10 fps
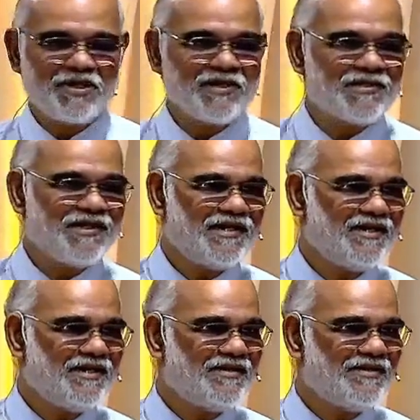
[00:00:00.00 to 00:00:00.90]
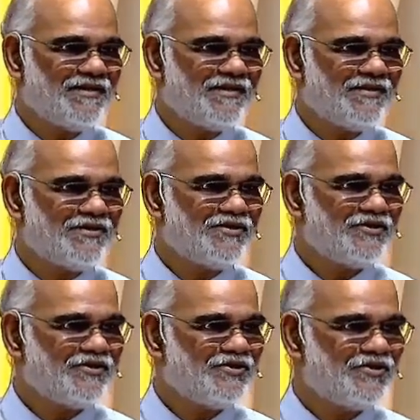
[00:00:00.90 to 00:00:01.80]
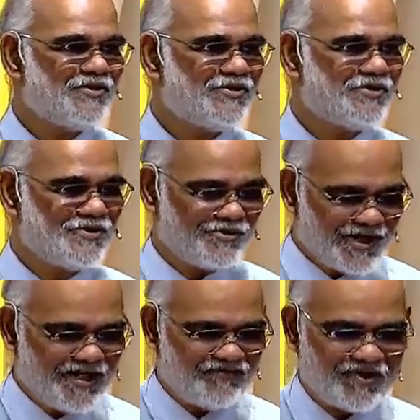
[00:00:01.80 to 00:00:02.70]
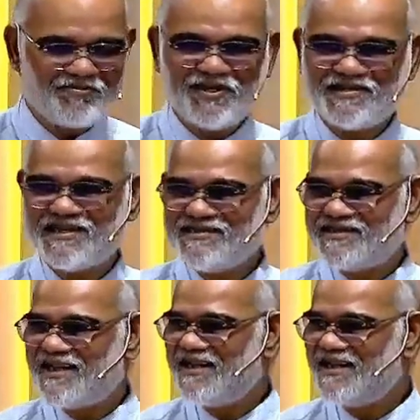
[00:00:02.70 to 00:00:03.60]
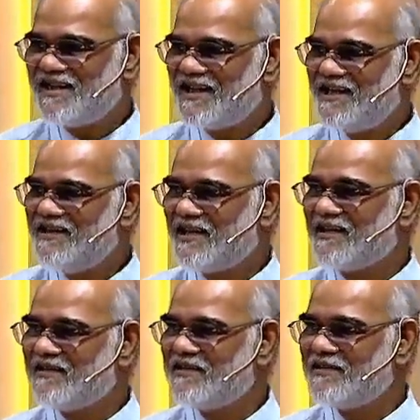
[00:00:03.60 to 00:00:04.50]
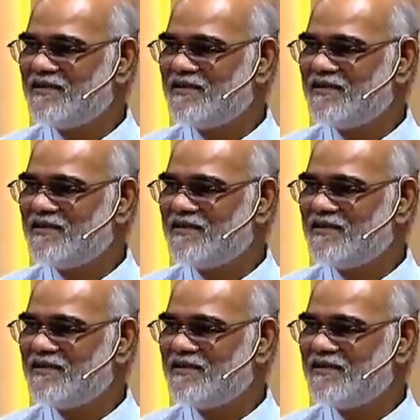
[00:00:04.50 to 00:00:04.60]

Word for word: ability to read from this and say anything.